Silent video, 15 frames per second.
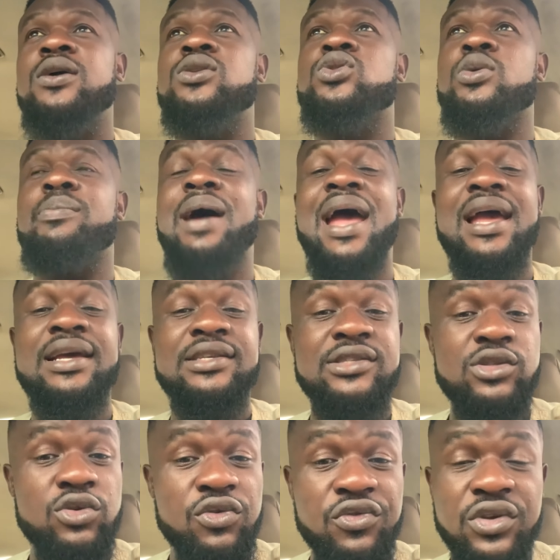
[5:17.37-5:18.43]
to buy
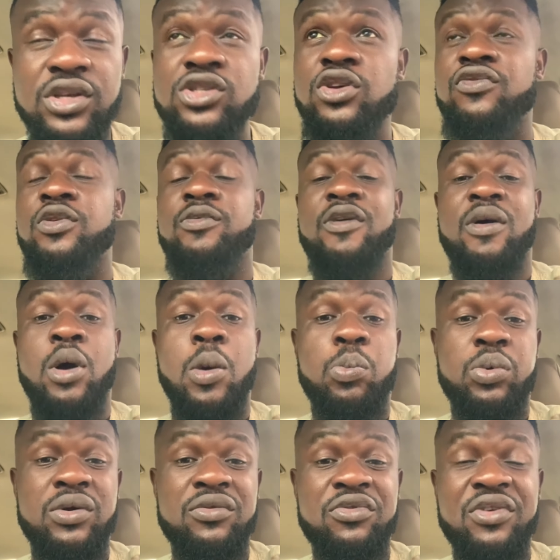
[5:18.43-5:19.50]
SUVs of about
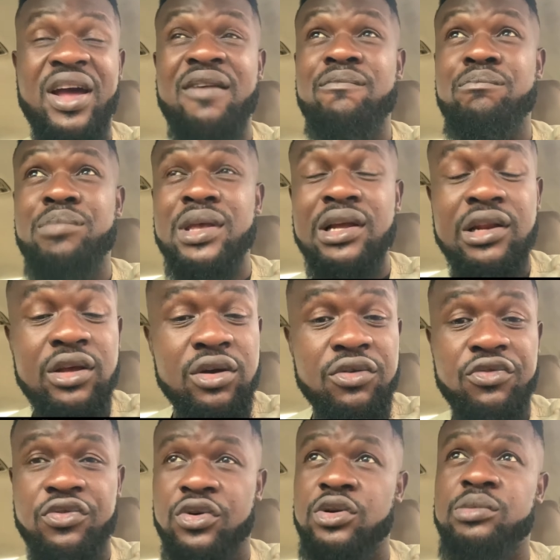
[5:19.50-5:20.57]
1.5 billion
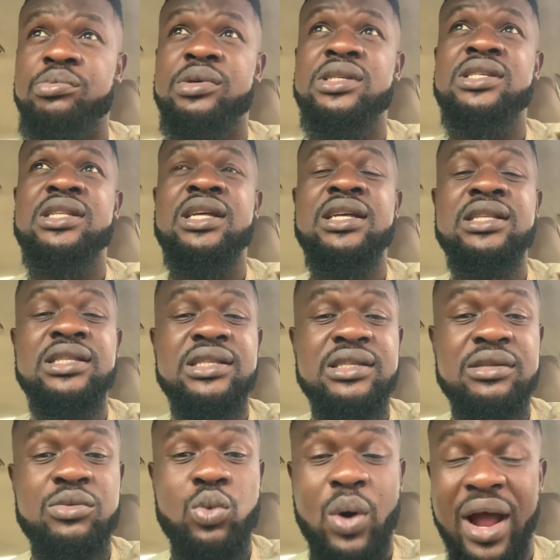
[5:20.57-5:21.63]
for the president,
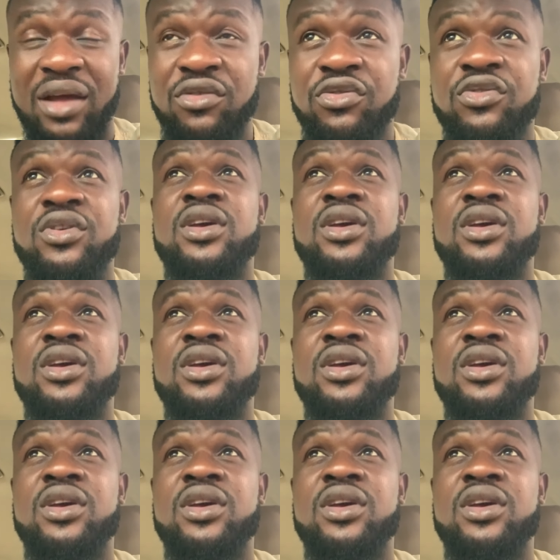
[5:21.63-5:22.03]
wife,